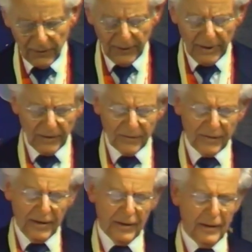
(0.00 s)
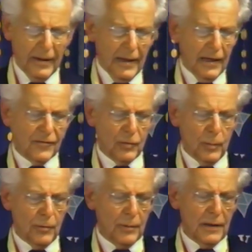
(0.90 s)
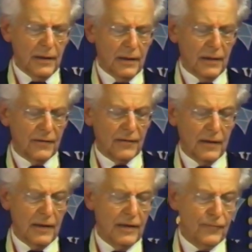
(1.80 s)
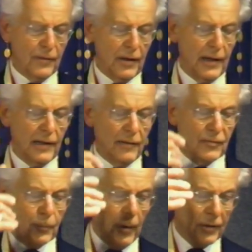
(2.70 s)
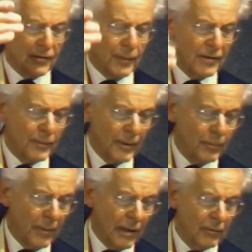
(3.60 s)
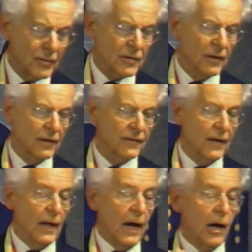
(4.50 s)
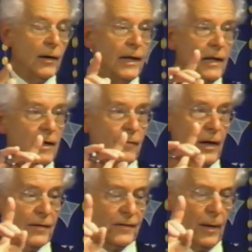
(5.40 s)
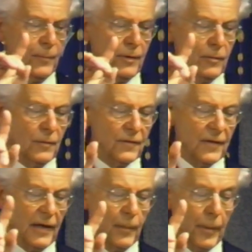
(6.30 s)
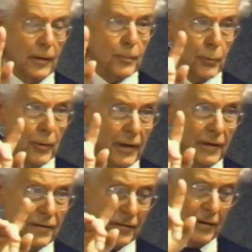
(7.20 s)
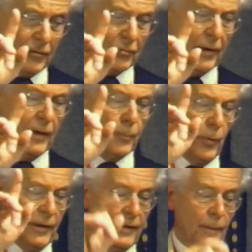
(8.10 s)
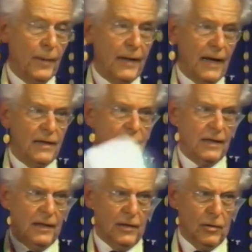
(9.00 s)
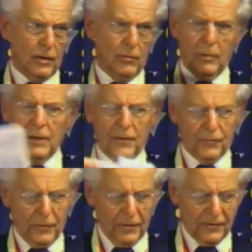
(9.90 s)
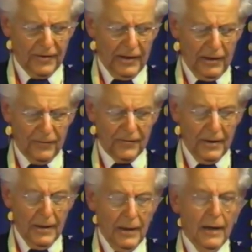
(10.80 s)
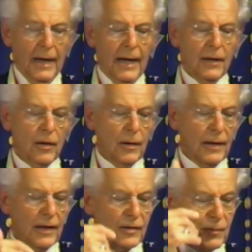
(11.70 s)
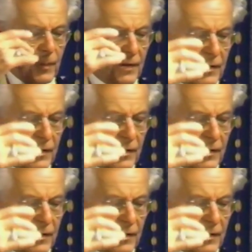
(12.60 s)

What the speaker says: things then. As you will read it in this little leaflet, Our Lady speaks about marriages. Our Lady even has something to say about priests. That's right, point number 19. You can read it for yourselves. And Our Lady speaks